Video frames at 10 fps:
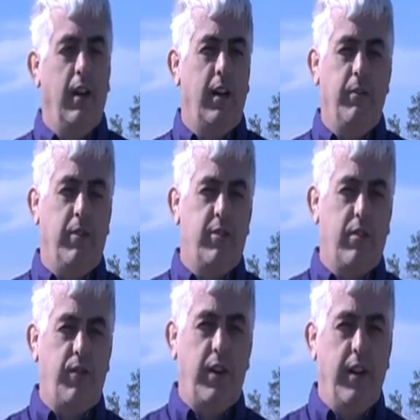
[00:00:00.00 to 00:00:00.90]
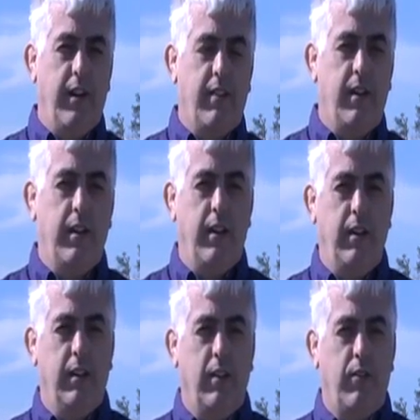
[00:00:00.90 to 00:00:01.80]
And it was just very
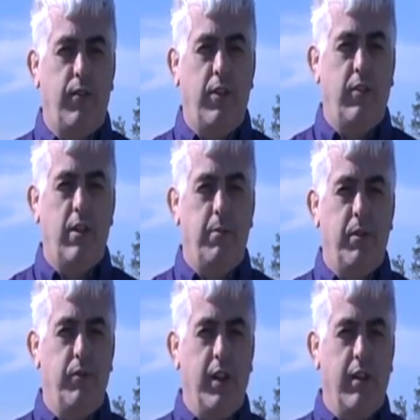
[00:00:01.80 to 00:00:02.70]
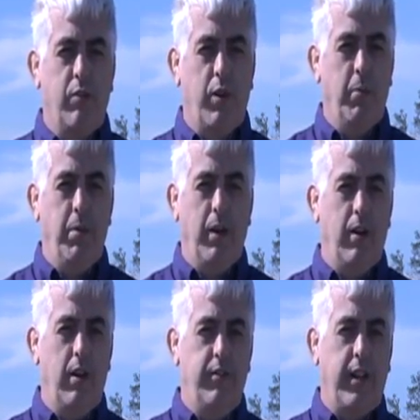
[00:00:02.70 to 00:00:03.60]
exciting. Those first couple of weeks were a
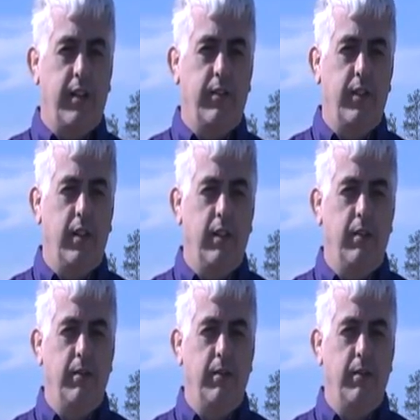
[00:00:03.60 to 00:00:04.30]
blur of activity.